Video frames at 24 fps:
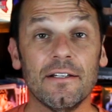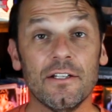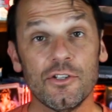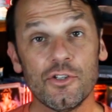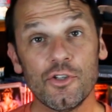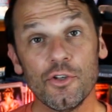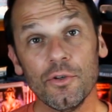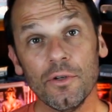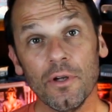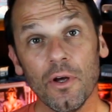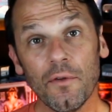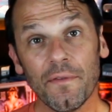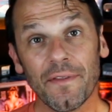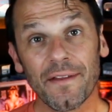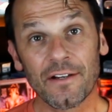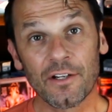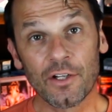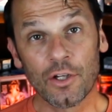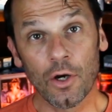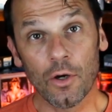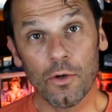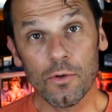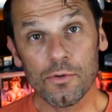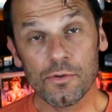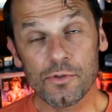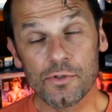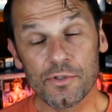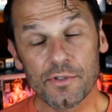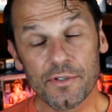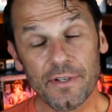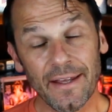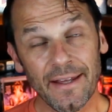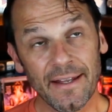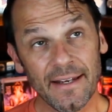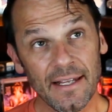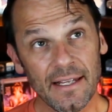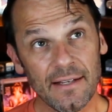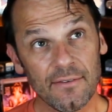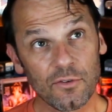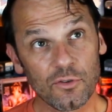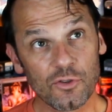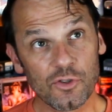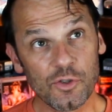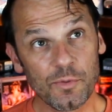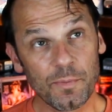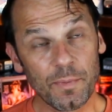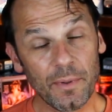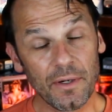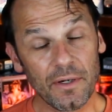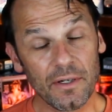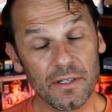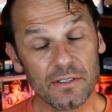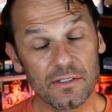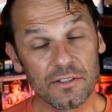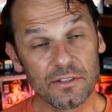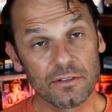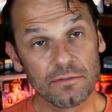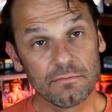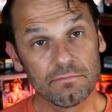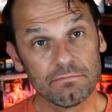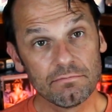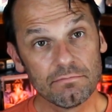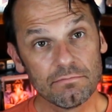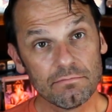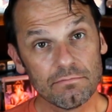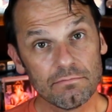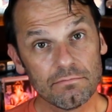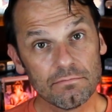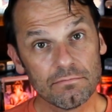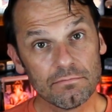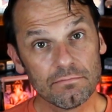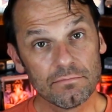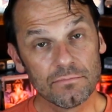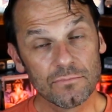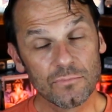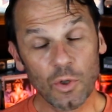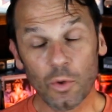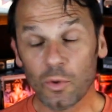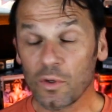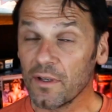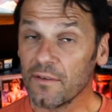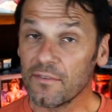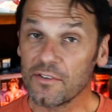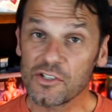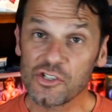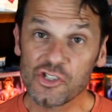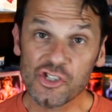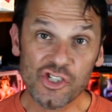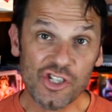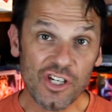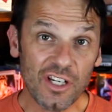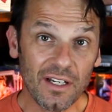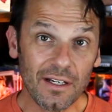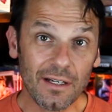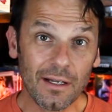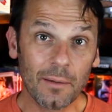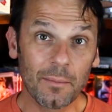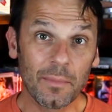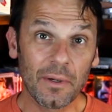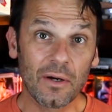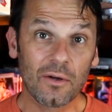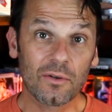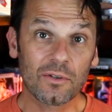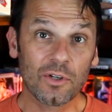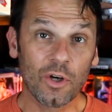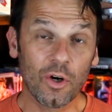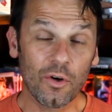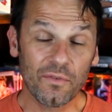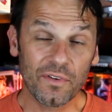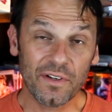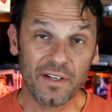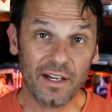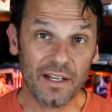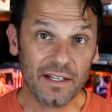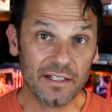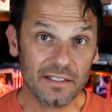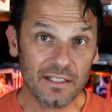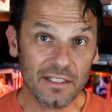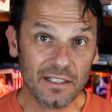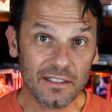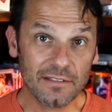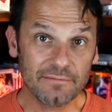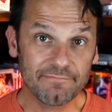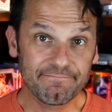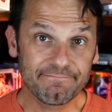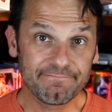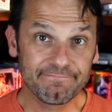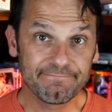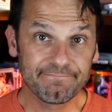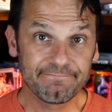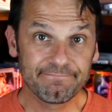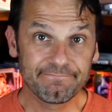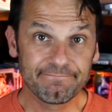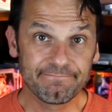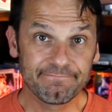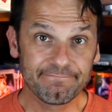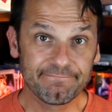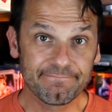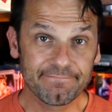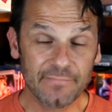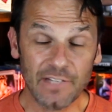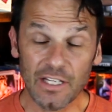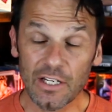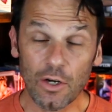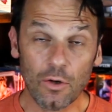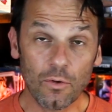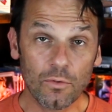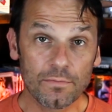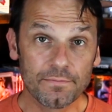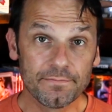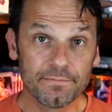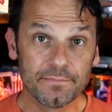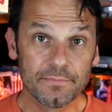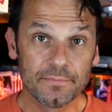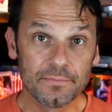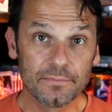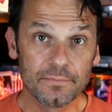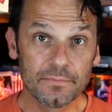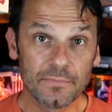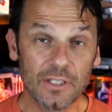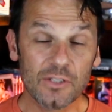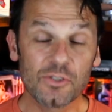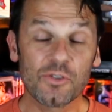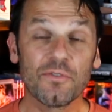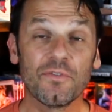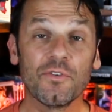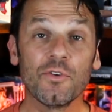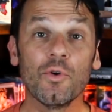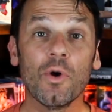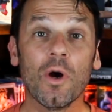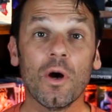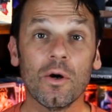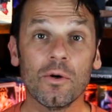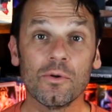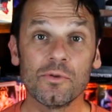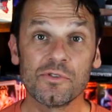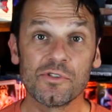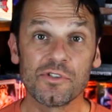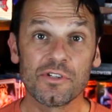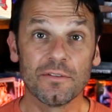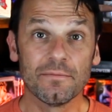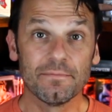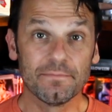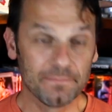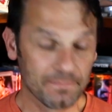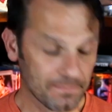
Did you know that ghosts and evil spirits don't give a shit about COVID nineteen? They don't. Let's review Host.